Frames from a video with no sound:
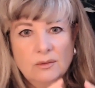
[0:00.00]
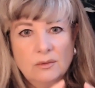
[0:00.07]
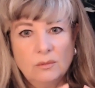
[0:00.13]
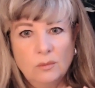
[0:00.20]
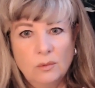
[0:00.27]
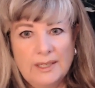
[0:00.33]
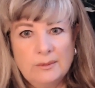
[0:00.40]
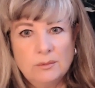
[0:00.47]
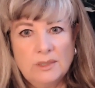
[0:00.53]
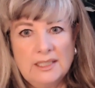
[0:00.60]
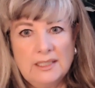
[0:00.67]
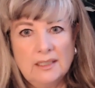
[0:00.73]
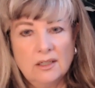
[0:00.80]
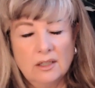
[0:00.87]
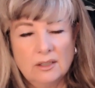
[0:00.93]
when
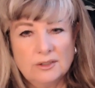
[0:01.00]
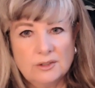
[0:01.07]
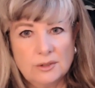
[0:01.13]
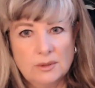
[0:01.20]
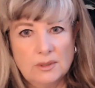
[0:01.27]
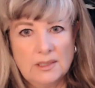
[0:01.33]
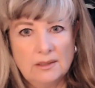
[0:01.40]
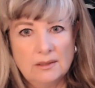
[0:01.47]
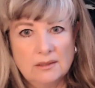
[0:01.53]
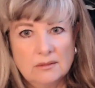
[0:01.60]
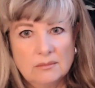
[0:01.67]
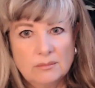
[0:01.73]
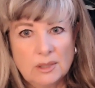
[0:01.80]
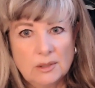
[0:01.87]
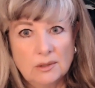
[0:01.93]
we are doing
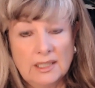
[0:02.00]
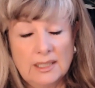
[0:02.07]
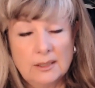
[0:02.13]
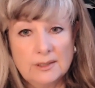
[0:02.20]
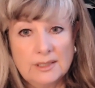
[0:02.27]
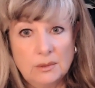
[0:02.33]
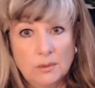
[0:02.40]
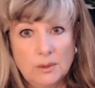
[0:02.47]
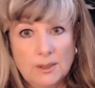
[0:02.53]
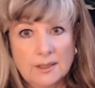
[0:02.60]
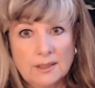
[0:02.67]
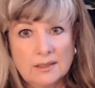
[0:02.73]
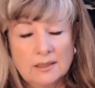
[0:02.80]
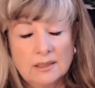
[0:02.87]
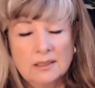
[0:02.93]
polarity work
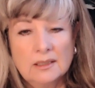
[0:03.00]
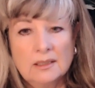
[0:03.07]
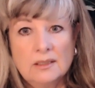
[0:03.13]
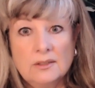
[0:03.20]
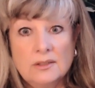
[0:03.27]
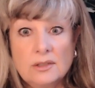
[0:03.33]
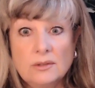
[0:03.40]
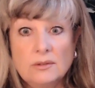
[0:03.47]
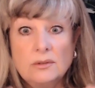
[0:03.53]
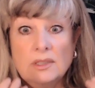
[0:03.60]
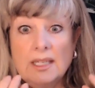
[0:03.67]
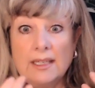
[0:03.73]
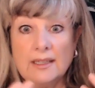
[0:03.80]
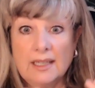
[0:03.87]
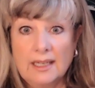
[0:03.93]
to
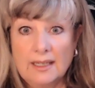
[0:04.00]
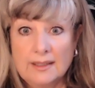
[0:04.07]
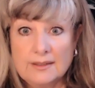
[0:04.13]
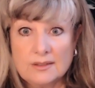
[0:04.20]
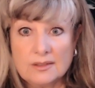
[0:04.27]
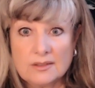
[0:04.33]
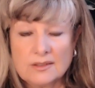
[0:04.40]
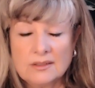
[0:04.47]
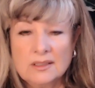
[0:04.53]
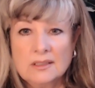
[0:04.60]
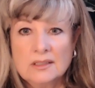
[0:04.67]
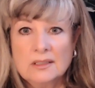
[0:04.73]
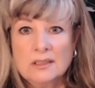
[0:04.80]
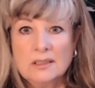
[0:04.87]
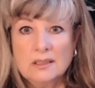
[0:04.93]
enhance
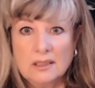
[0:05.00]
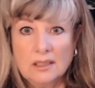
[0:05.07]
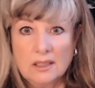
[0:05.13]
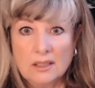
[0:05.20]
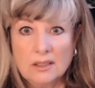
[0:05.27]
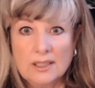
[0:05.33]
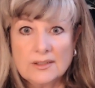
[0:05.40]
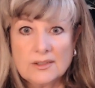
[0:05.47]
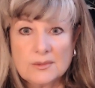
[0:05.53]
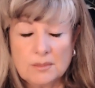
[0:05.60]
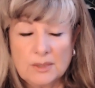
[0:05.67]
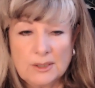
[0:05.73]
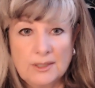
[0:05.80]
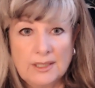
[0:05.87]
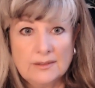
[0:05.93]
our
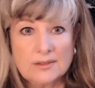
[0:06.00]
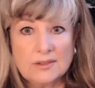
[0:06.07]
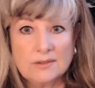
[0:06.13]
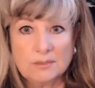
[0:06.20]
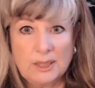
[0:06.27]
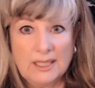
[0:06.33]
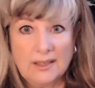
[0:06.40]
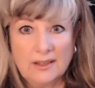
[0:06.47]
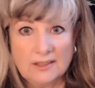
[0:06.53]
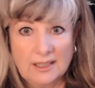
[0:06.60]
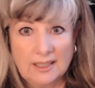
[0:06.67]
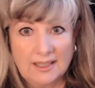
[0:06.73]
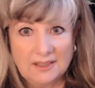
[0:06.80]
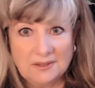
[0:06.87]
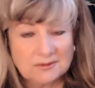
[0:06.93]
experience of being
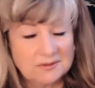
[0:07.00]
alive.